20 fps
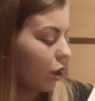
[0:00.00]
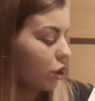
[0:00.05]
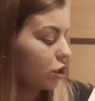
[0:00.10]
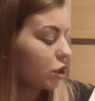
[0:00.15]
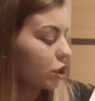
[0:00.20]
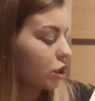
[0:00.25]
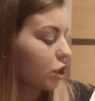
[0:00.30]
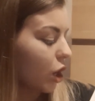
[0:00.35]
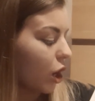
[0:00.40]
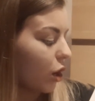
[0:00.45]
to
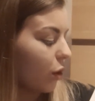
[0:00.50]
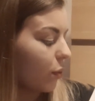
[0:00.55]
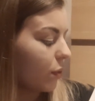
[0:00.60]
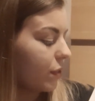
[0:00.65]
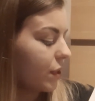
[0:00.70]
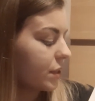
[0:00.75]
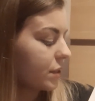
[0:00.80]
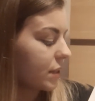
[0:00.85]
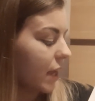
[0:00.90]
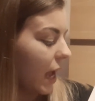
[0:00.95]
go with
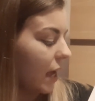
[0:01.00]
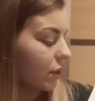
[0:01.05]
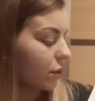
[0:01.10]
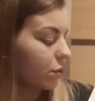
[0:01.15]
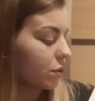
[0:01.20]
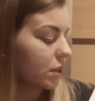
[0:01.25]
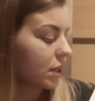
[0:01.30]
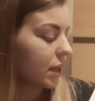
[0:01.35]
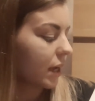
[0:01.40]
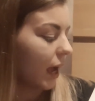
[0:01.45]
the
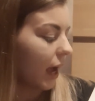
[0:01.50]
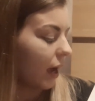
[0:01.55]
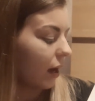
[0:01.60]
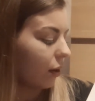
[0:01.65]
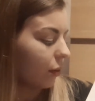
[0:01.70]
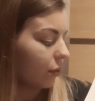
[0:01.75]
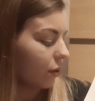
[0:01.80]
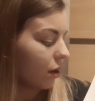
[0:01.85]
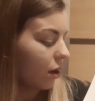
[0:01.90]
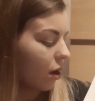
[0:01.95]
sandals and
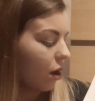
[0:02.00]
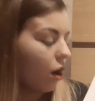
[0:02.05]
gown